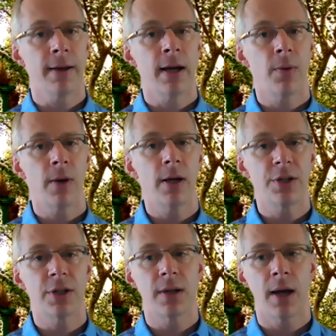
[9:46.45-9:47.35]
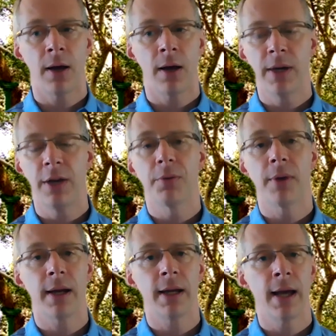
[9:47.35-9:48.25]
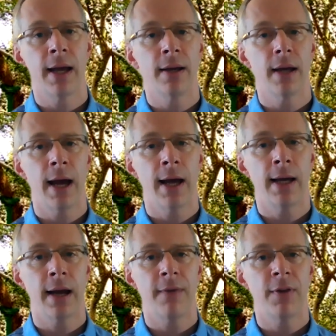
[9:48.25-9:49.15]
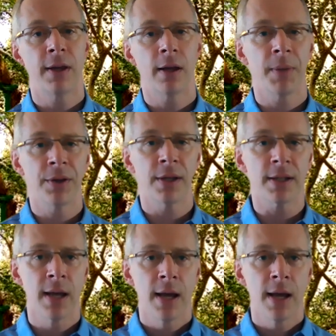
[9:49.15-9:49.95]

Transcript: and I want to just read through that again and have you think about this.